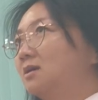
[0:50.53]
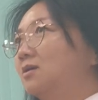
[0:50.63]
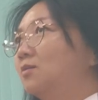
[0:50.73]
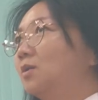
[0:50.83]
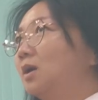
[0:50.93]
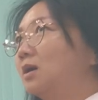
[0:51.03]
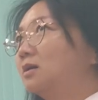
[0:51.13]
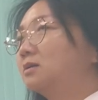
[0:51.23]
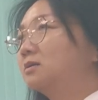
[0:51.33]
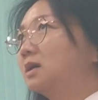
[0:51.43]

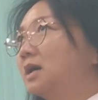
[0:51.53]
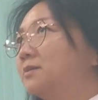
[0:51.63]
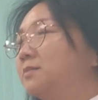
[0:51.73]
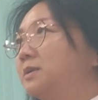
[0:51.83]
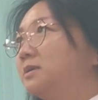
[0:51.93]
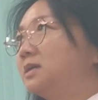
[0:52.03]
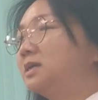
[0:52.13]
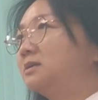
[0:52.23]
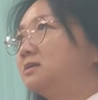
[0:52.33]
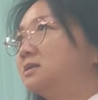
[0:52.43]
Well, I've been
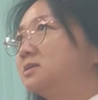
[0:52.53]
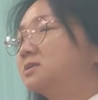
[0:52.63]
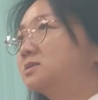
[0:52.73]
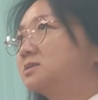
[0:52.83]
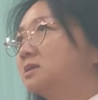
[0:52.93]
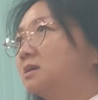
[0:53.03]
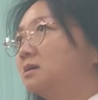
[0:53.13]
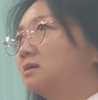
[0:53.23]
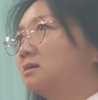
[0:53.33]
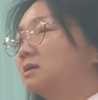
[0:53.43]
in this
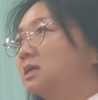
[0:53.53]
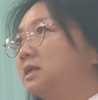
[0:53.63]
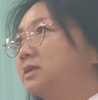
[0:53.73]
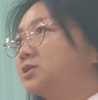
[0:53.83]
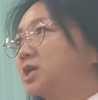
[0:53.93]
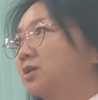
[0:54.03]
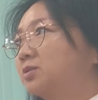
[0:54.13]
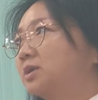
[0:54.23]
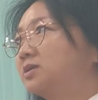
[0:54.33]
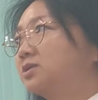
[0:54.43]
early
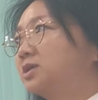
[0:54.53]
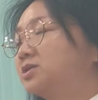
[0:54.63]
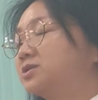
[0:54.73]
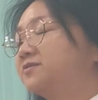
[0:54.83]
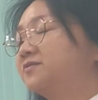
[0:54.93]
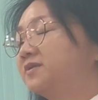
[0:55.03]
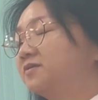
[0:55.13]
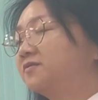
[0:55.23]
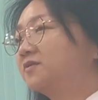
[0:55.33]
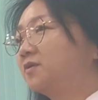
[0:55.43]
childhood education
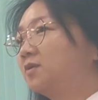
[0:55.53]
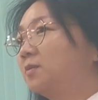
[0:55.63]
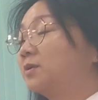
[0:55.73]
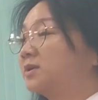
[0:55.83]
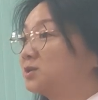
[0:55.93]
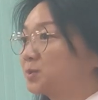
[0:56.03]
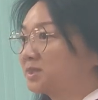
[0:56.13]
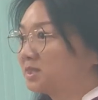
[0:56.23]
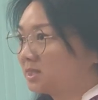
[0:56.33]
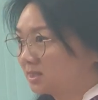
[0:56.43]
field for more than
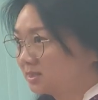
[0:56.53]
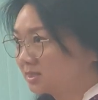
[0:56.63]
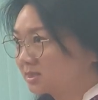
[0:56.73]
20 years.